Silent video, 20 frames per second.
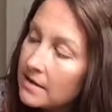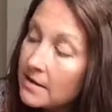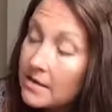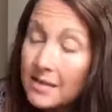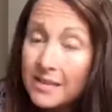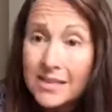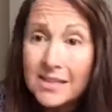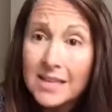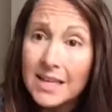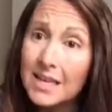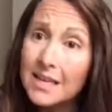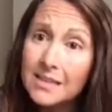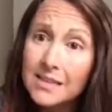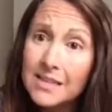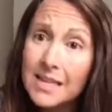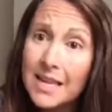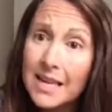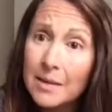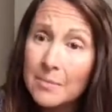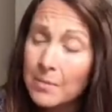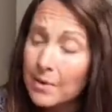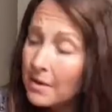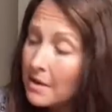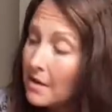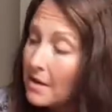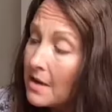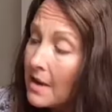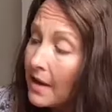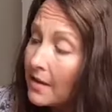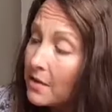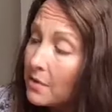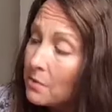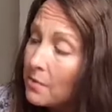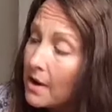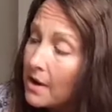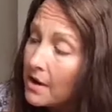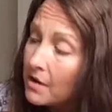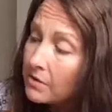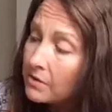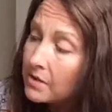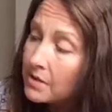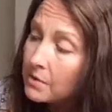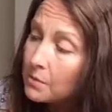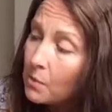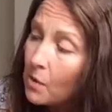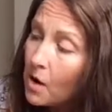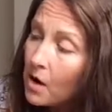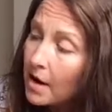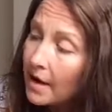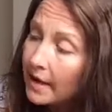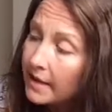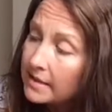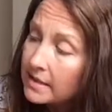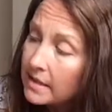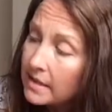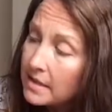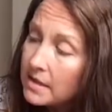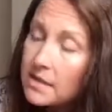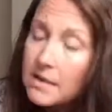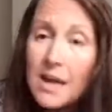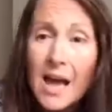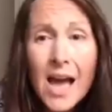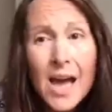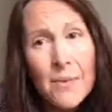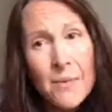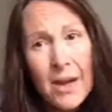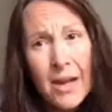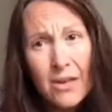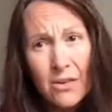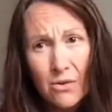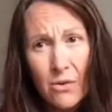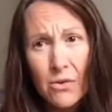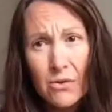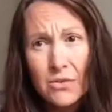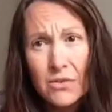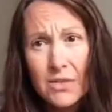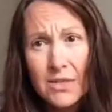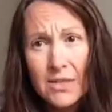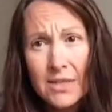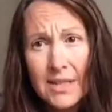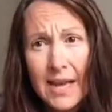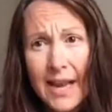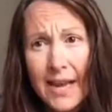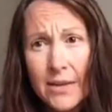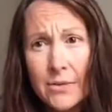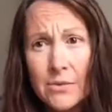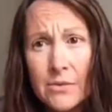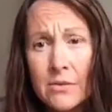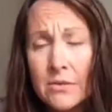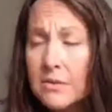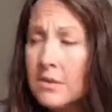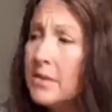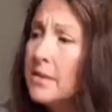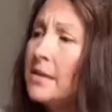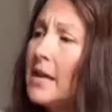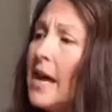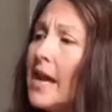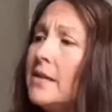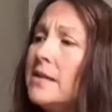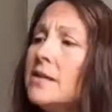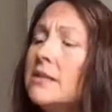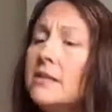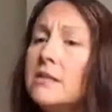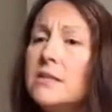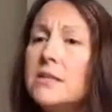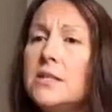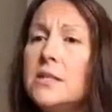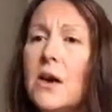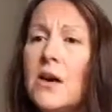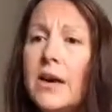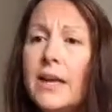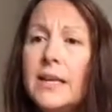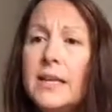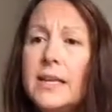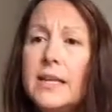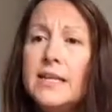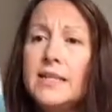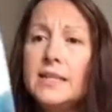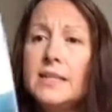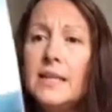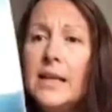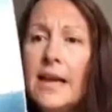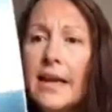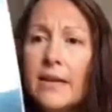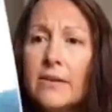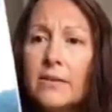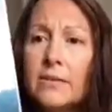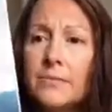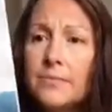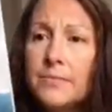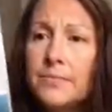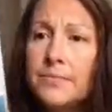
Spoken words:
The sea is deep and the world is wide. How I long to sail, said the tiny snail.